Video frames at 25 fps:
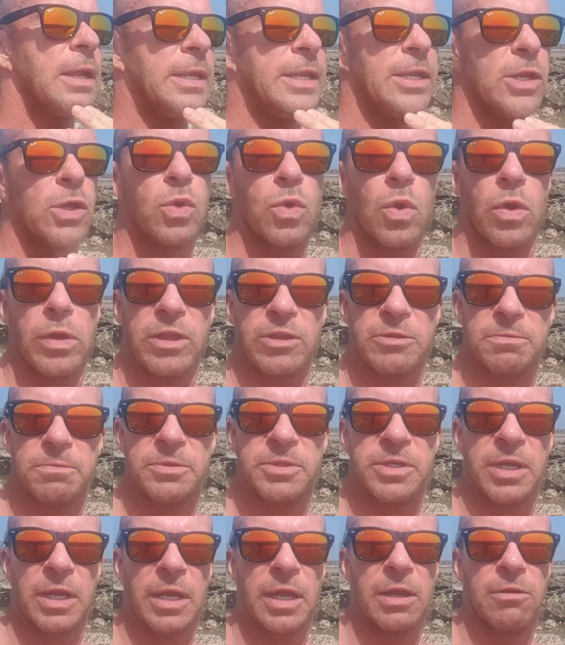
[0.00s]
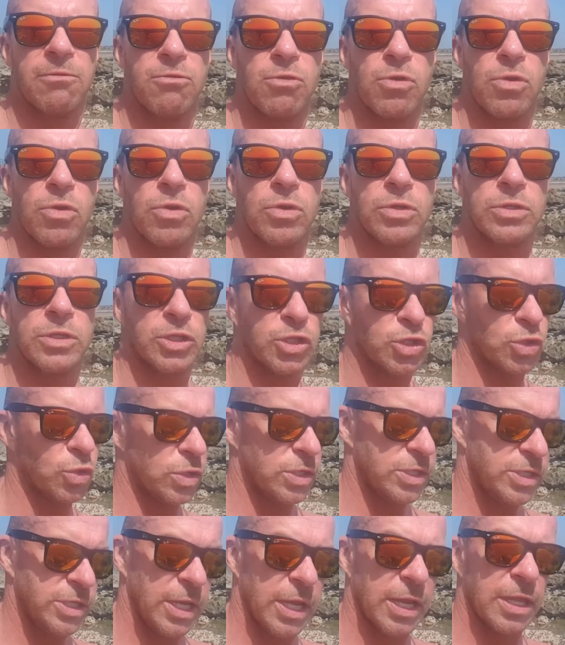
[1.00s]
need to go on this particular road. It's
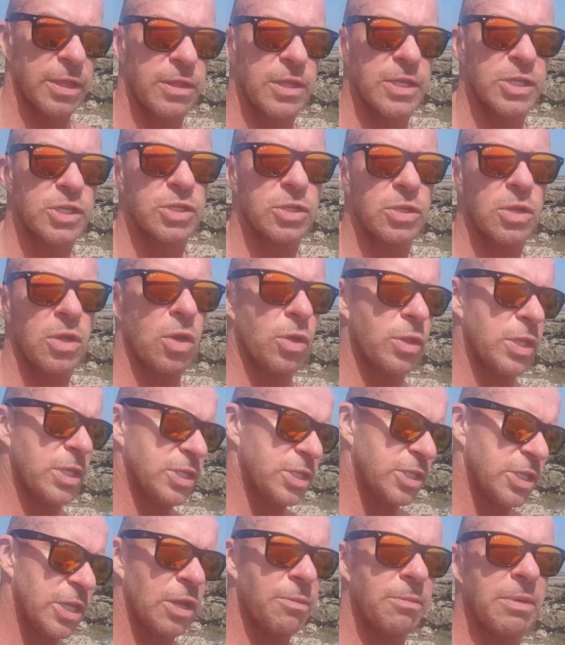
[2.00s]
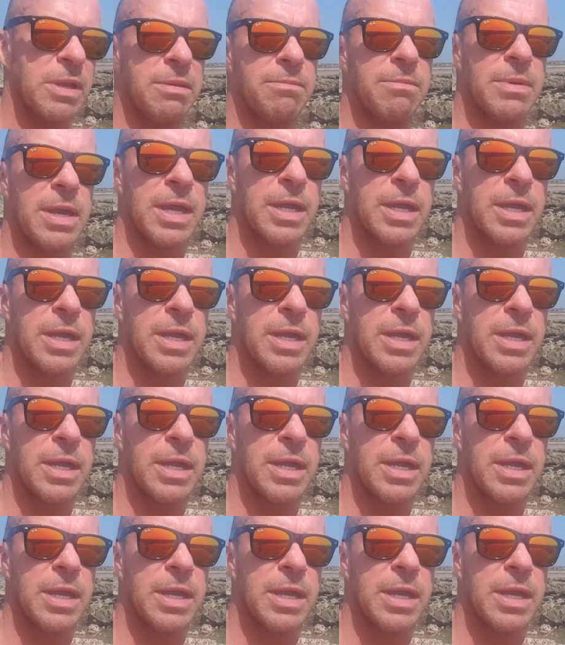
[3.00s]
going to take this long. This is how many